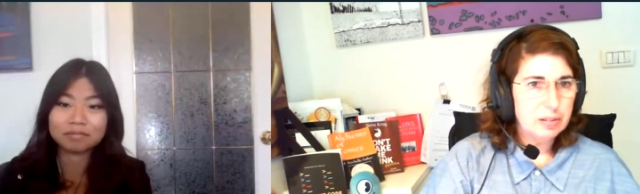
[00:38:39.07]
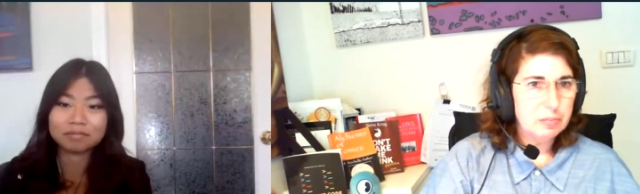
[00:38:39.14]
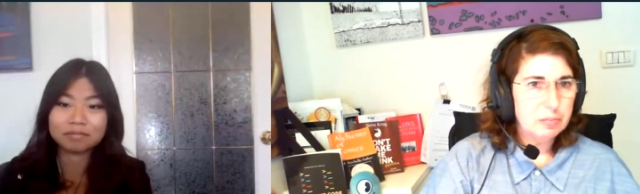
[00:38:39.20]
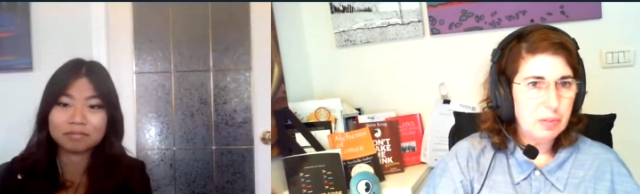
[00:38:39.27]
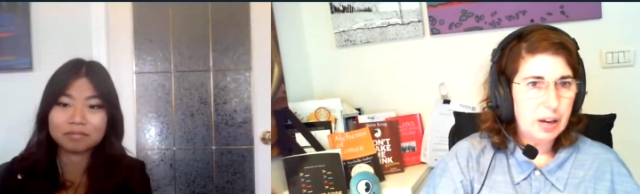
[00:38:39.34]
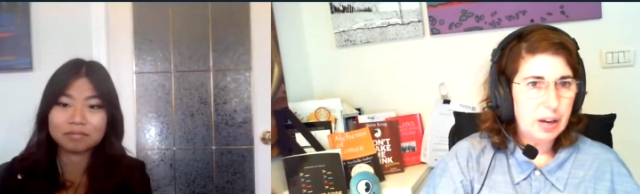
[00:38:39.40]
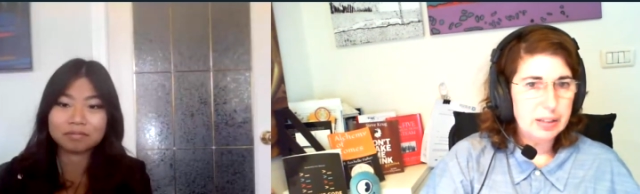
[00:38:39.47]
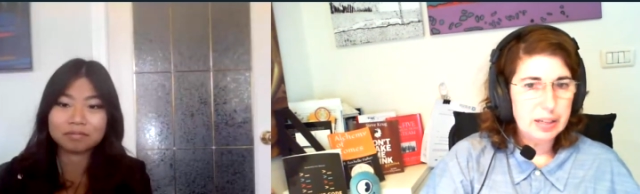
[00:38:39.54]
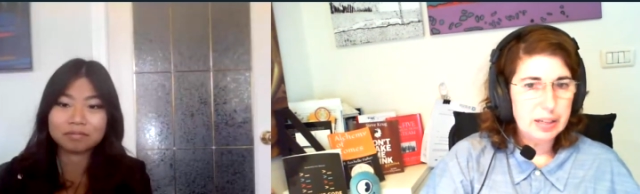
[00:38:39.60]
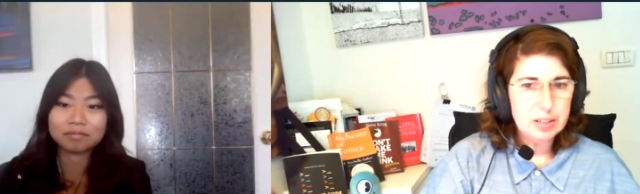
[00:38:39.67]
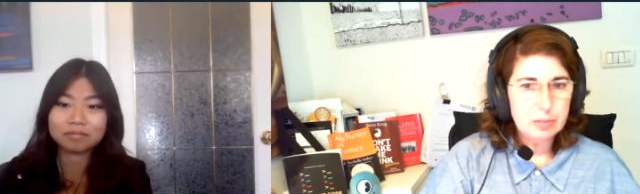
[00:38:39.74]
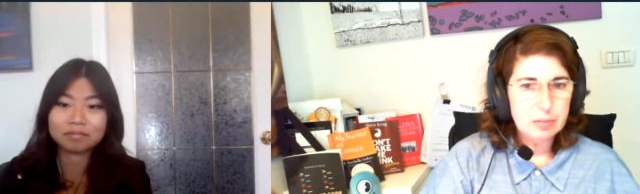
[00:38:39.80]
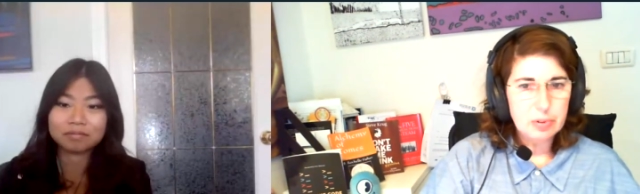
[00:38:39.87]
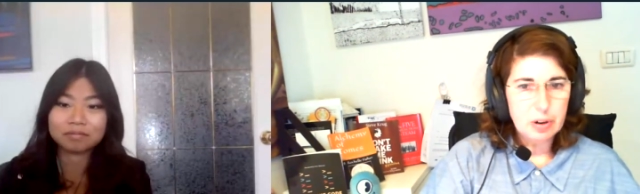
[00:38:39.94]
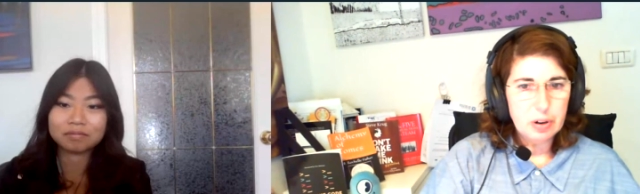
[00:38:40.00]
Speaker 1: my
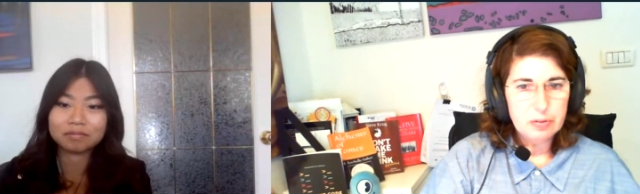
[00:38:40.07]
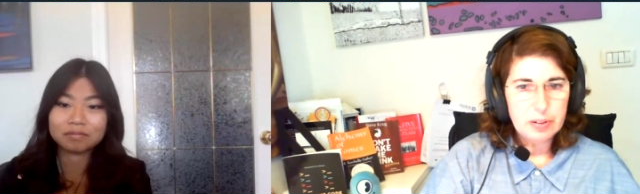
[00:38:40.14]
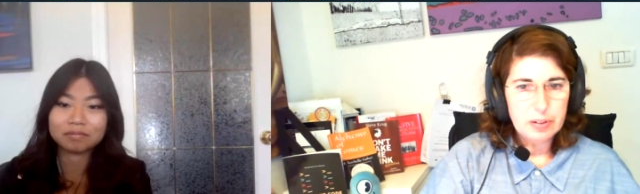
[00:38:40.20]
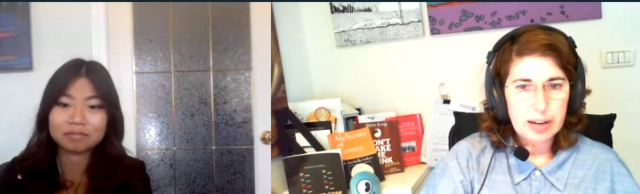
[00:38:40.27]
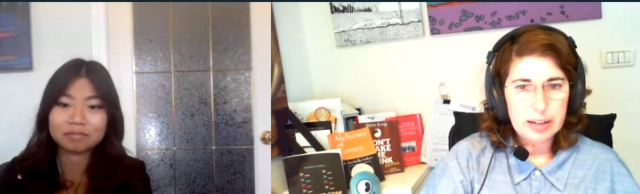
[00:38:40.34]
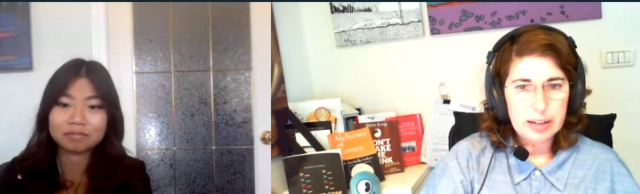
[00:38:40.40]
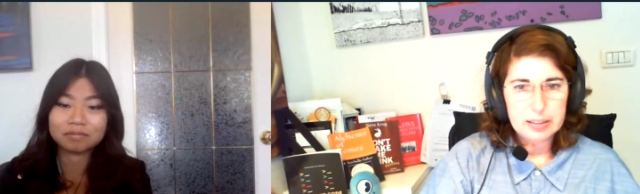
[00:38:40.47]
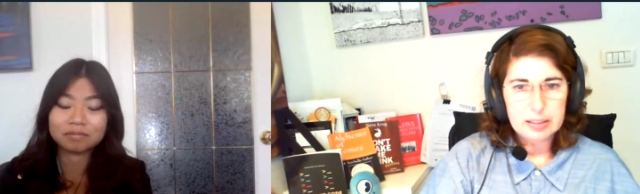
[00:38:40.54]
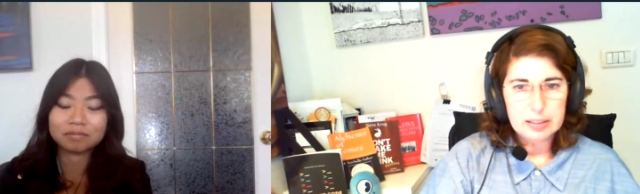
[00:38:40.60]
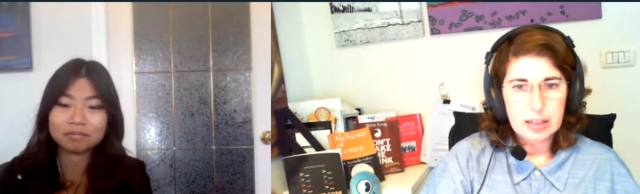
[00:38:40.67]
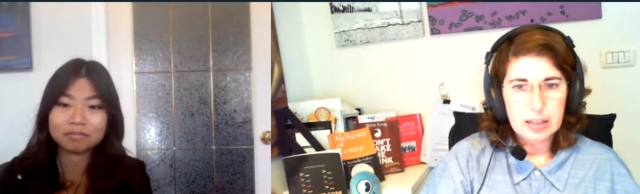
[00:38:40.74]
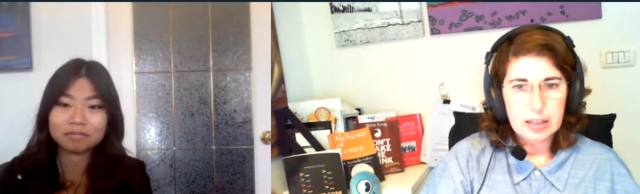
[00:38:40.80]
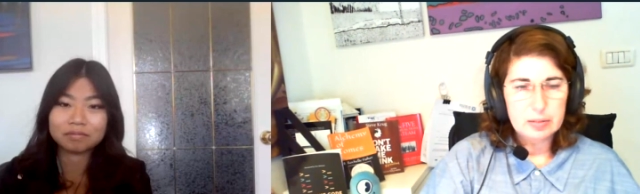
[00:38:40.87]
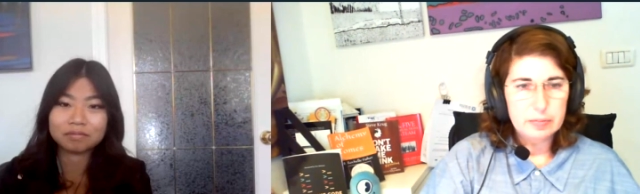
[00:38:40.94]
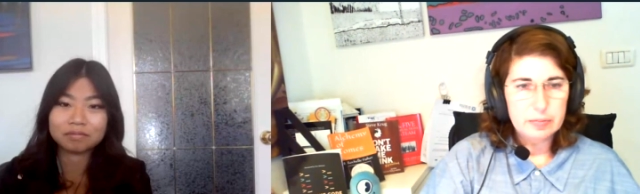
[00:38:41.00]
LinkedIn profile
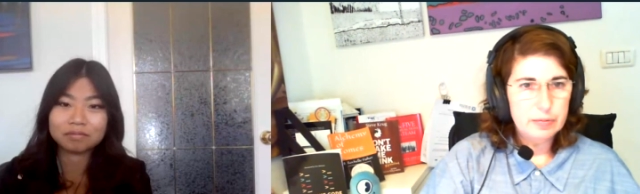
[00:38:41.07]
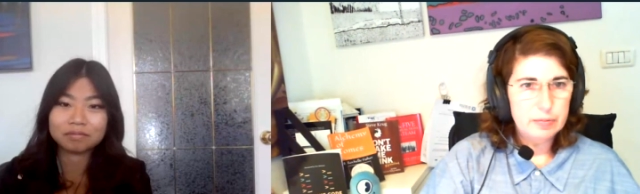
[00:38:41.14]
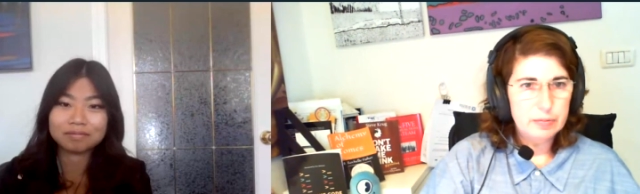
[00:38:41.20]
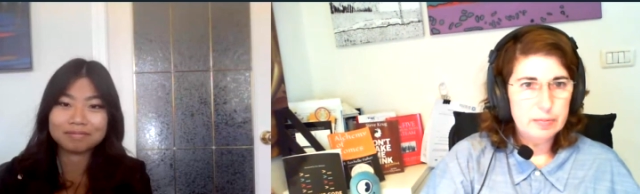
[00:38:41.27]
um,